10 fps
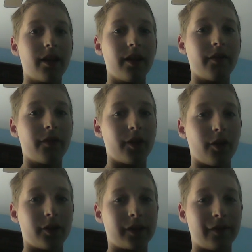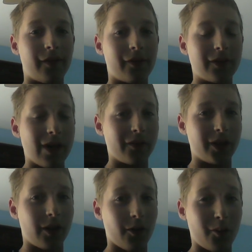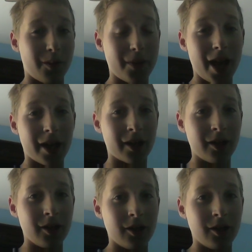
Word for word: even though 757 on the way back